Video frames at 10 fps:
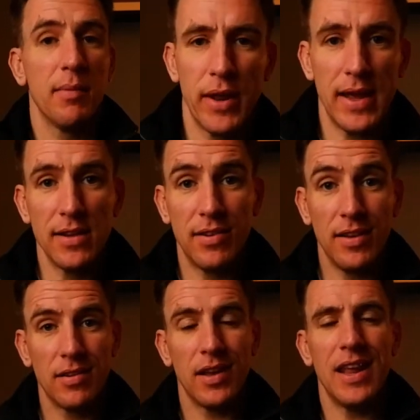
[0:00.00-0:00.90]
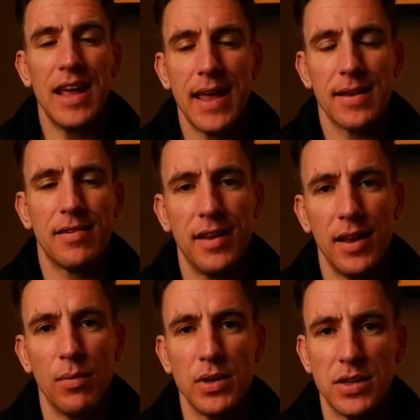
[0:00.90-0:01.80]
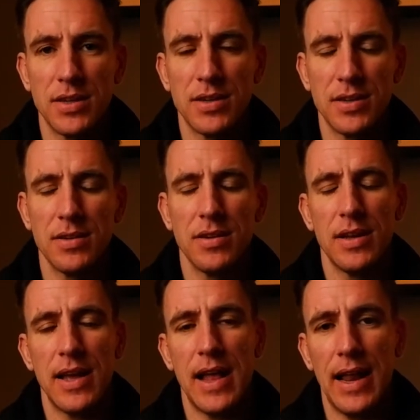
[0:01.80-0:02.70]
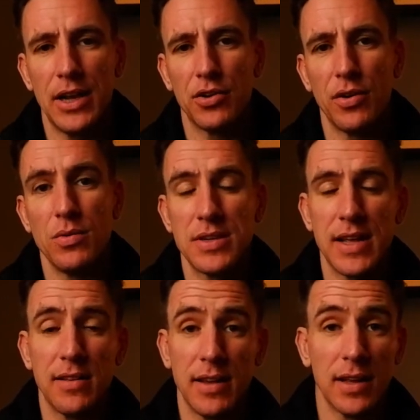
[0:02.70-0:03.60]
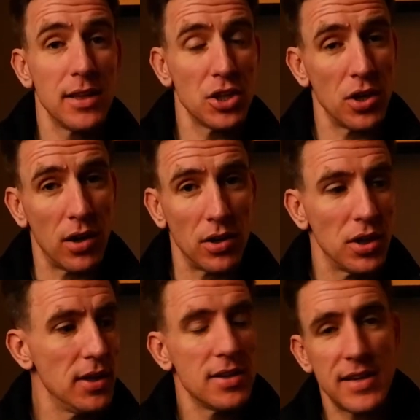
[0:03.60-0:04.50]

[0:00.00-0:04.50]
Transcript: What it is is an ESD, which is electrostatic discharge.